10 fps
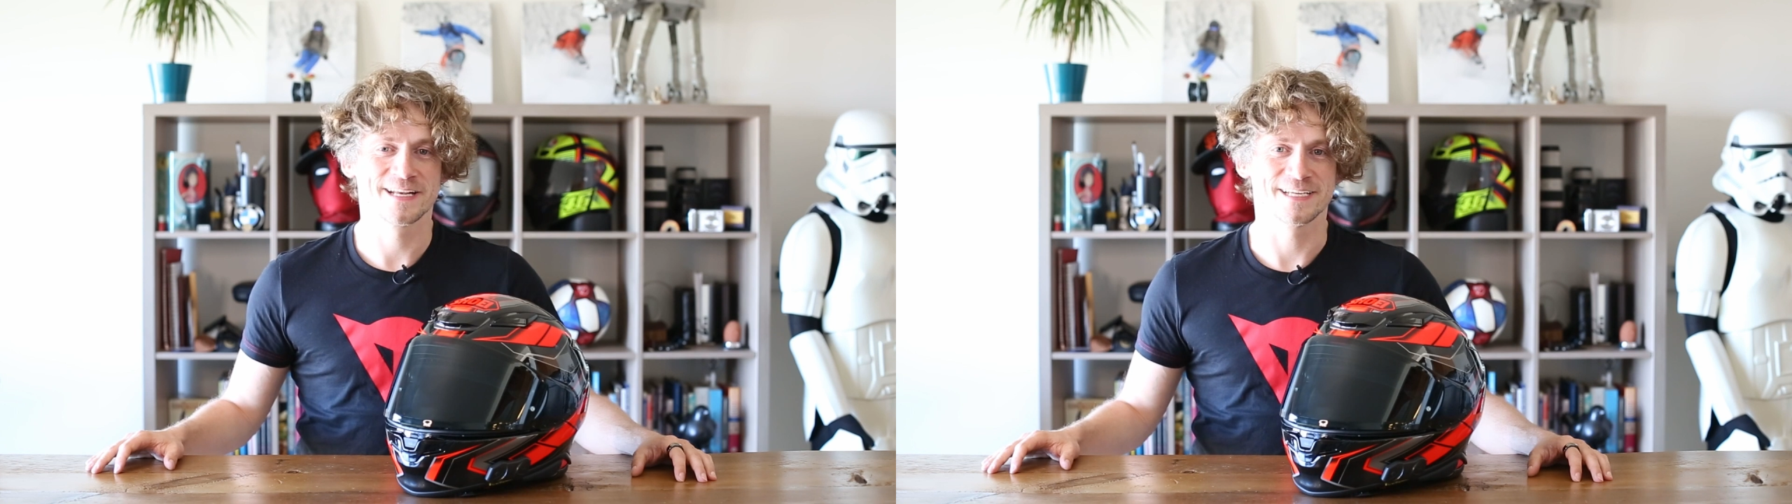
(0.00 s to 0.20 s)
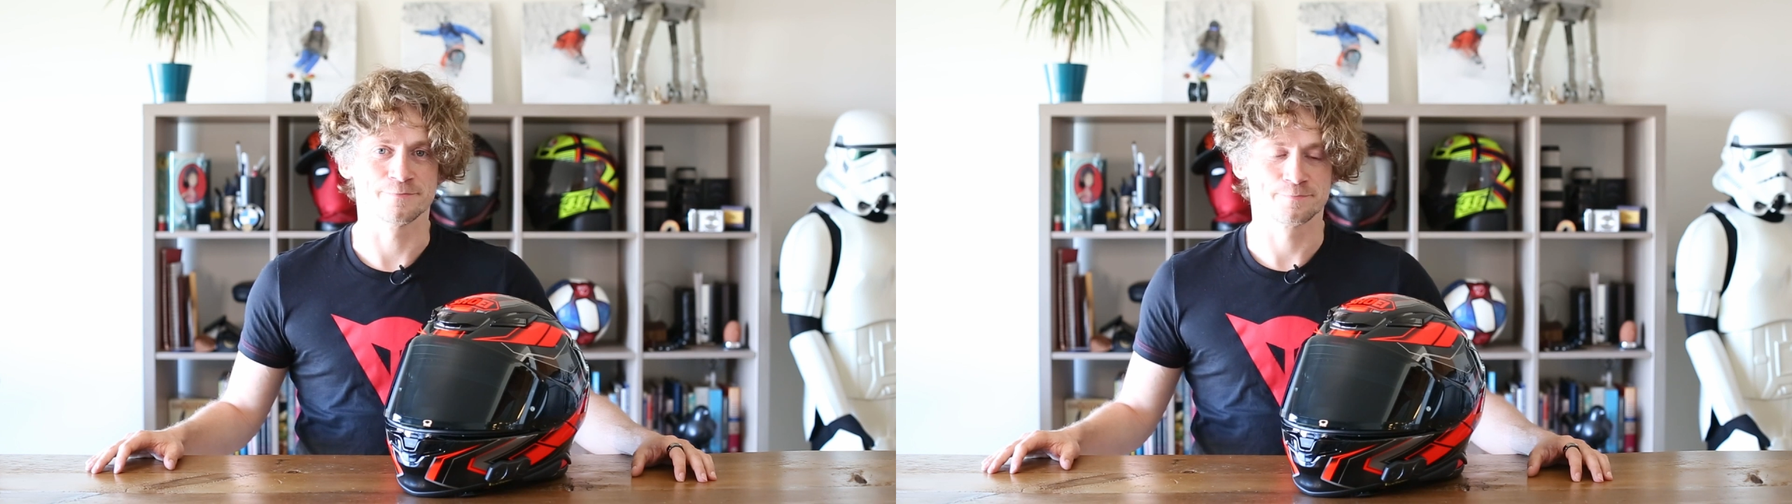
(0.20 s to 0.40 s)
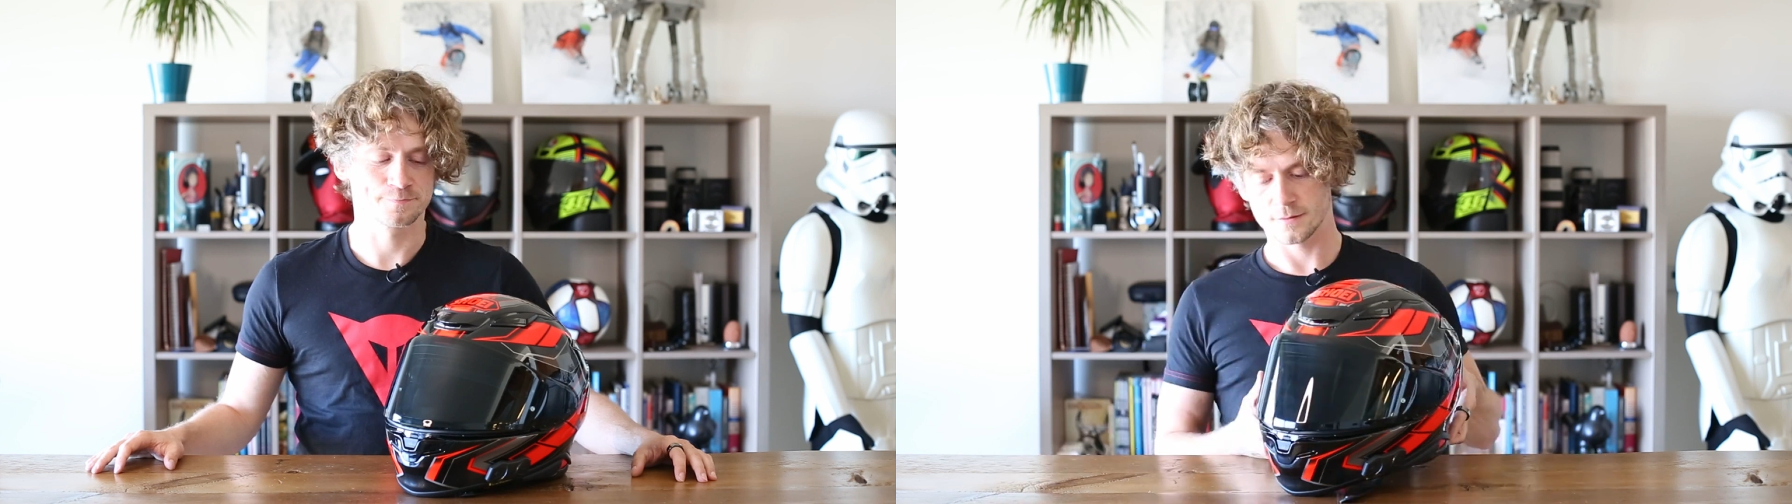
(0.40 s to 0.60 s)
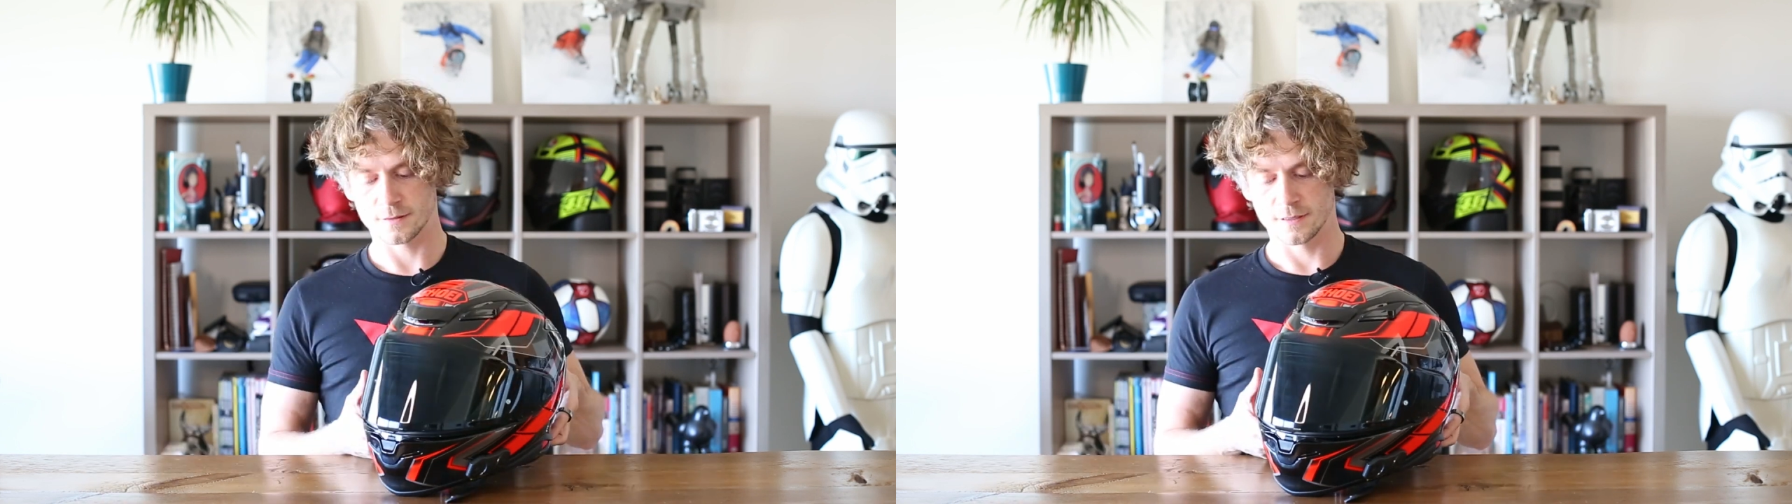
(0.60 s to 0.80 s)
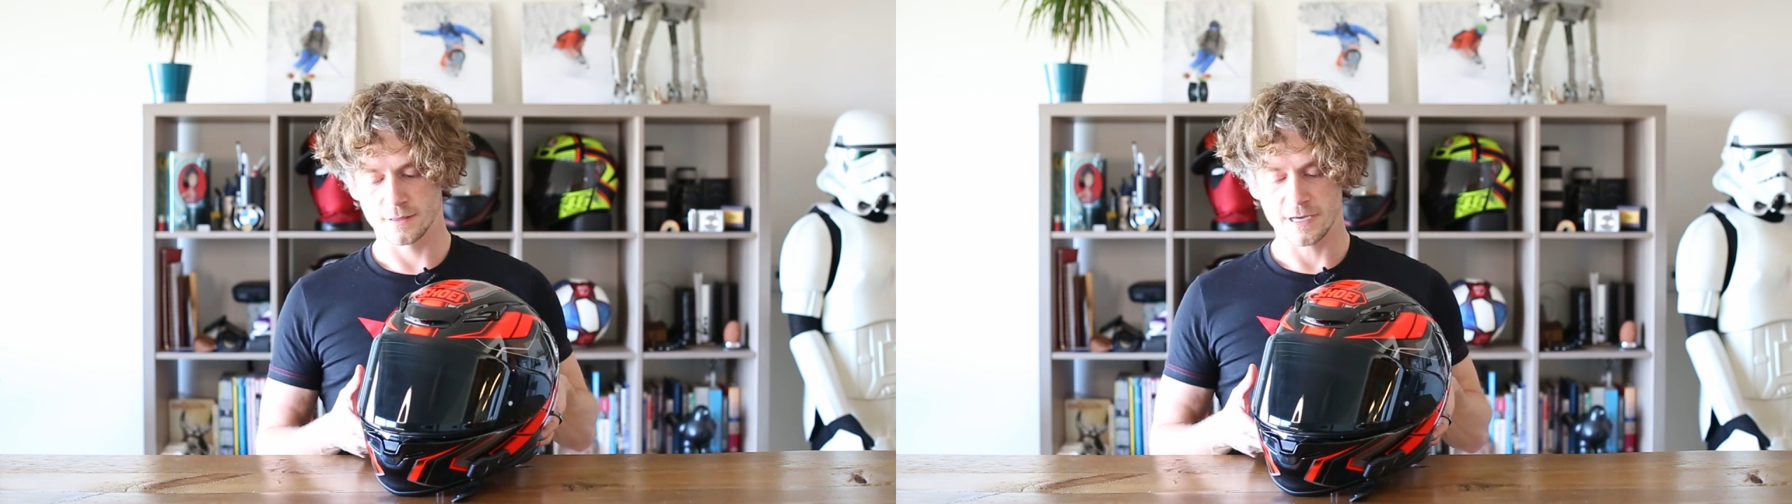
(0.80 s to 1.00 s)
in.
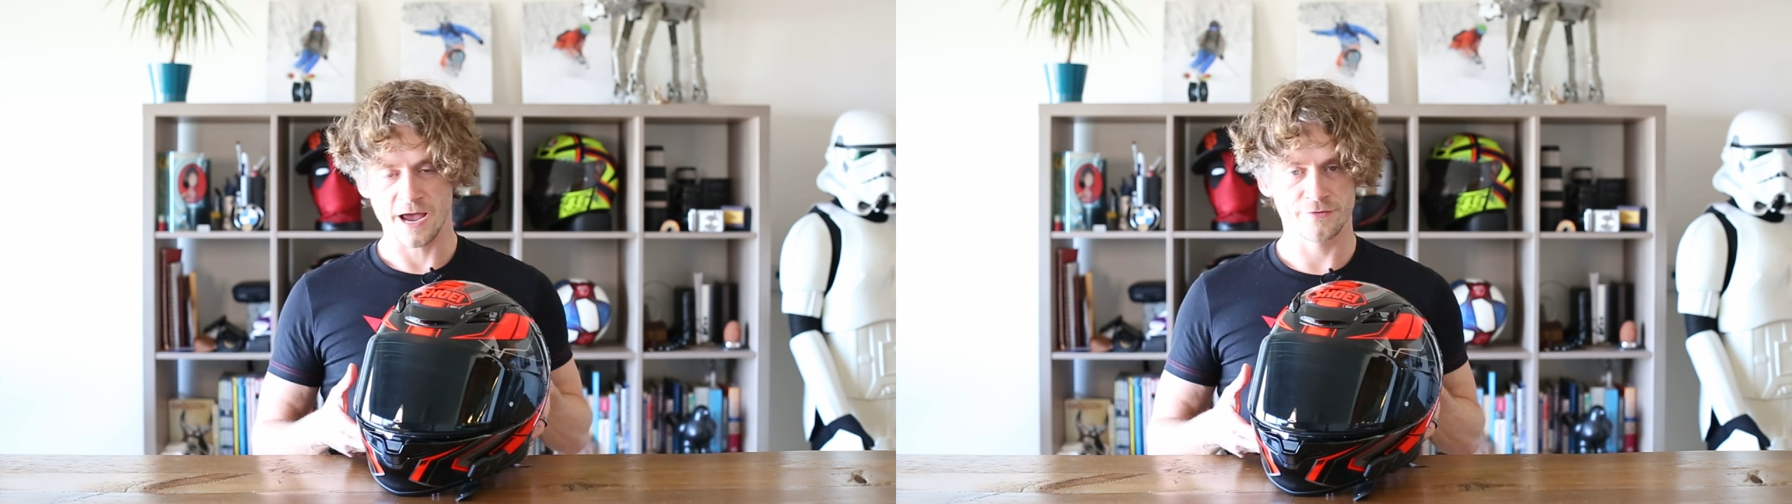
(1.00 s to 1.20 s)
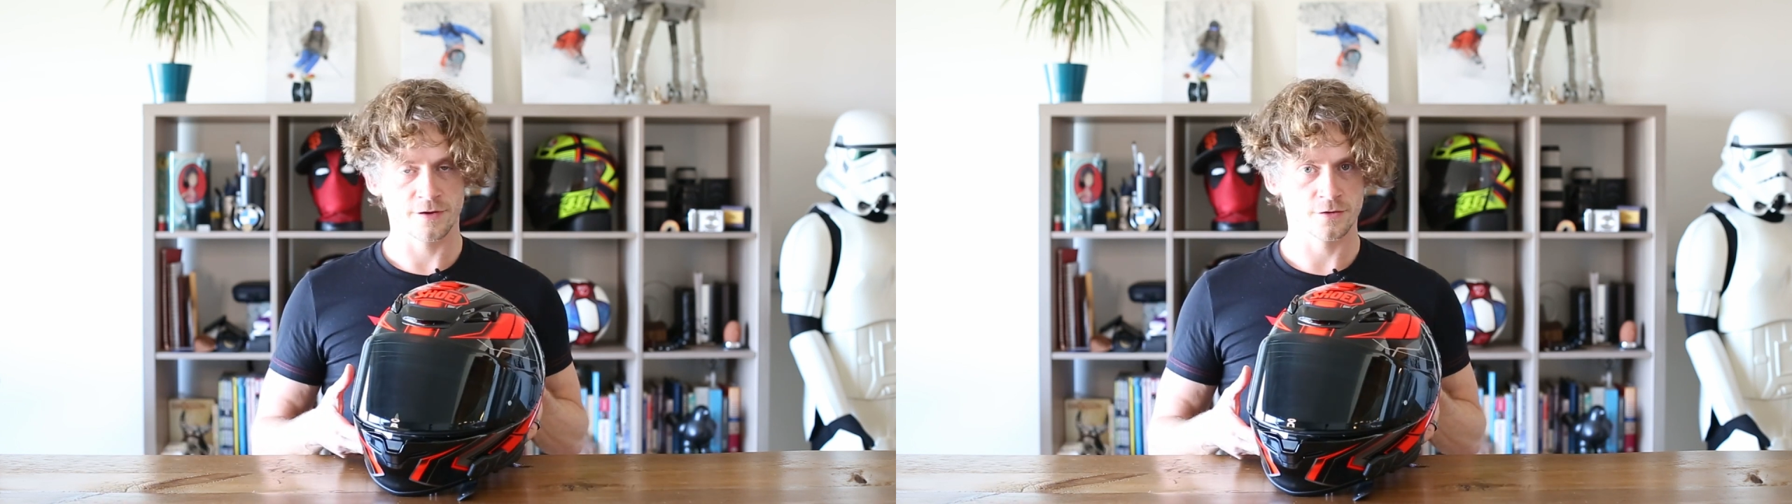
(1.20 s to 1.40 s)
Have a